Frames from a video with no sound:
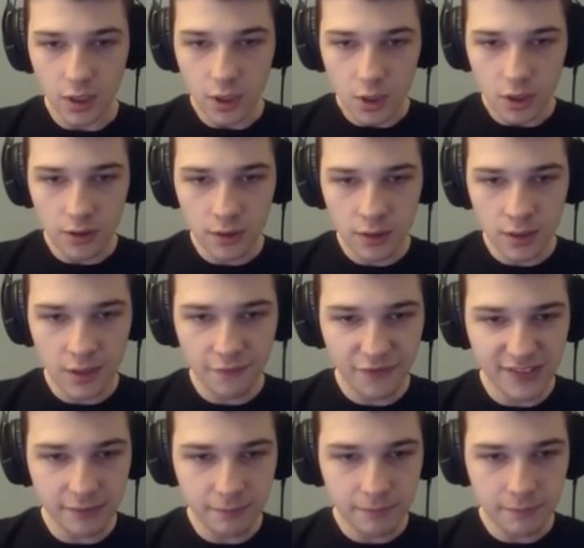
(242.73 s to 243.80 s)

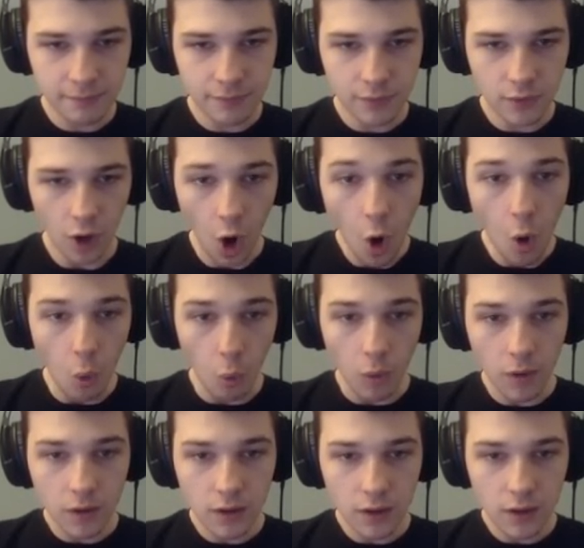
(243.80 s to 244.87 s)
Oh, wait. Oh. I the,
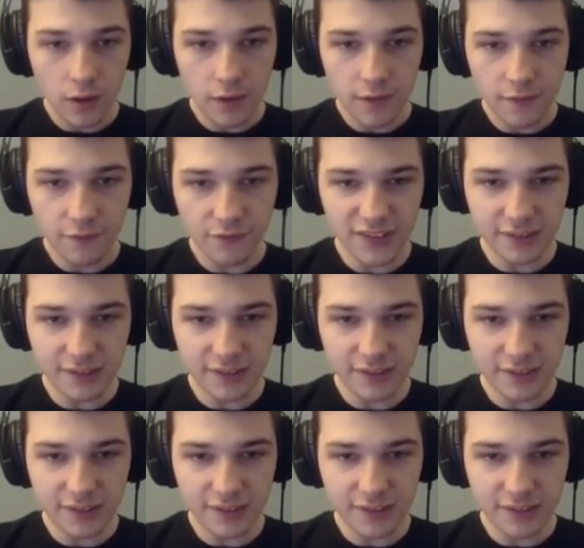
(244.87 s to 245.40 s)
oh, I hit the wrong player.